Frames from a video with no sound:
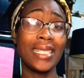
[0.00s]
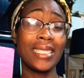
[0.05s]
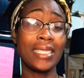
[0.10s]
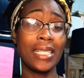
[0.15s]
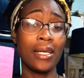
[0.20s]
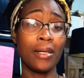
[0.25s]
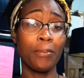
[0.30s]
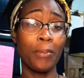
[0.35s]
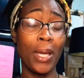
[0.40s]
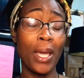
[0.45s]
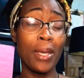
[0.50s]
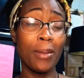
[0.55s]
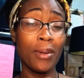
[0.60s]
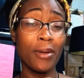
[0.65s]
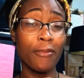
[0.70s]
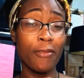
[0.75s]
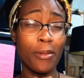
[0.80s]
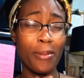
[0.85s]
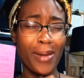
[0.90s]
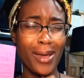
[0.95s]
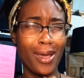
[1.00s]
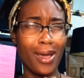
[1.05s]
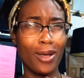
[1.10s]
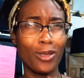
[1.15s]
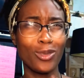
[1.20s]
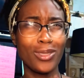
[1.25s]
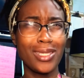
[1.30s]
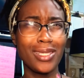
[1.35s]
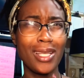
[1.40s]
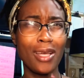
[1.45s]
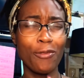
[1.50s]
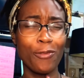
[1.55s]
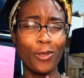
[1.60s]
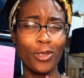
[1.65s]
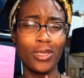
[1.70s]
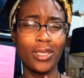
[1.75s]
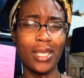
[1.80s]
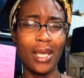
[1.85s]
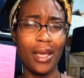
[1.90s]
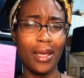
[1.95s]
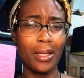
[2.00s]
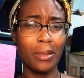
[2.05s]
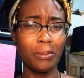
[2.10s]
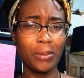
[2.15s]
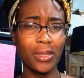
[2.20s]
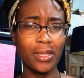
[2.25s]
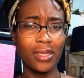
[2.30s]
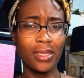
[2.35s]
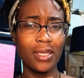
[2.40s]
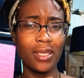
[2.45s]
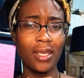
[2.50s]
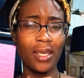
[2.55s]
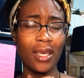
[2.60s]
down payment for my house several times.